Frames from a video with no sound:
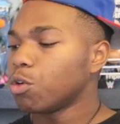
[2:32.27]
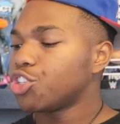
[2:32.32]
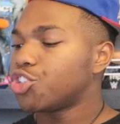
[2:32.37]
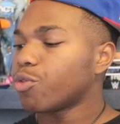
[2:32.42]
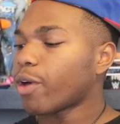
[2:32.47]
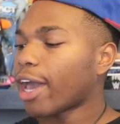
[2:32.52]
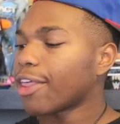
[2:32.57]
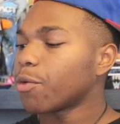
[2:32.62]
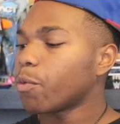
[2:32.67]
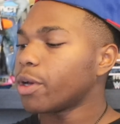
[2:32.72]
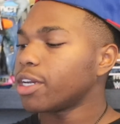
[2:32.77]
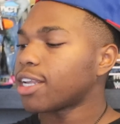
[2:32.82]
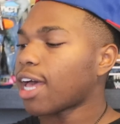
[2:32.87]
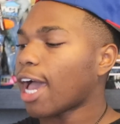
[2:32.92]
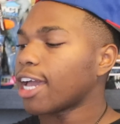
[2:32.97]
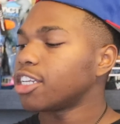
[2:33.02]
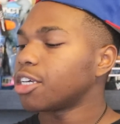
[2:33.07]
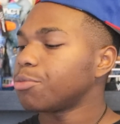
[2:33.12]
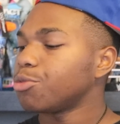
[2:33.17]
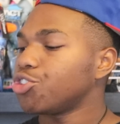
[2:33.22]
Would you rather win the
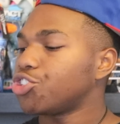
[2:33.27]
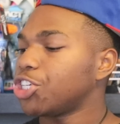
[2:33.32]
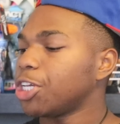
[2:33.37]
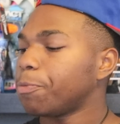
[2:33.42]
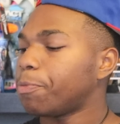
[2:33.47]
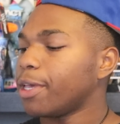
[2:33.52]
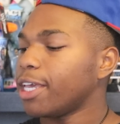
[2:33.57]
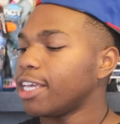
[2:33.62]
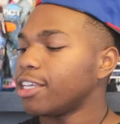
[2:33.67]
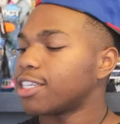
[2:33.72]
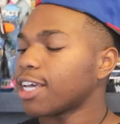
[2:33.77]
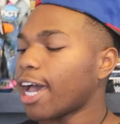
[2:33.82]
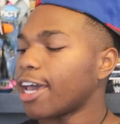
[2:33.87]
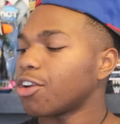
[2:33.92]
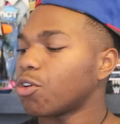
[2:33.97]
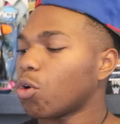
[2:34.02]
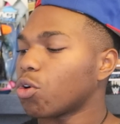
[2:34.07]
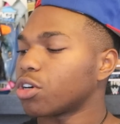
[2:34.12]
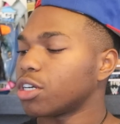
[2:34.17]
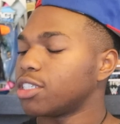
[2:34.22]
IWGP
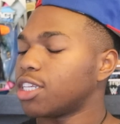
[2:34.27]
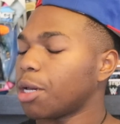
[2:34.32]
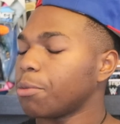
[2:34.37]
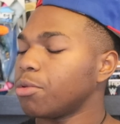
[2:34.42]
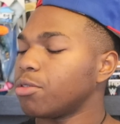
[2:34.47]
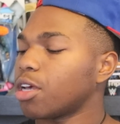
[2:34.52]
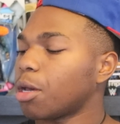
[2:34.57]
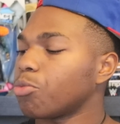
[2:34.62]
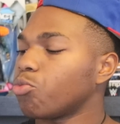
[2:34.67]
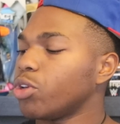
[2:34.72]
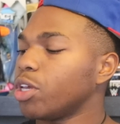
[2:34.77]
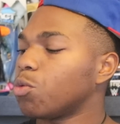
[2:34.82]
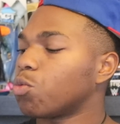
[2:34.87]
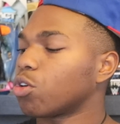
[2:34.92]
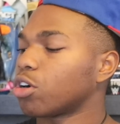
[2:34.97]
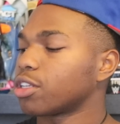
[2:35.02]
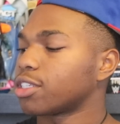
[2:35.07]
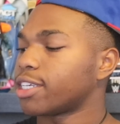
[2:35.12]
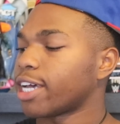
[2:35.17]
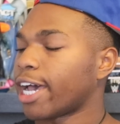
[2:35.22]
title or the WWE
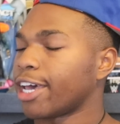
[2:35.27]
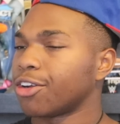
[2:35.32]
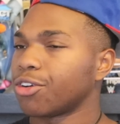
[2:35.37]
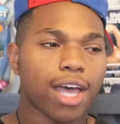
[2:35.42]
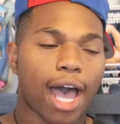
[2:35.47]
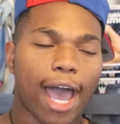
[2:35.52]
World title?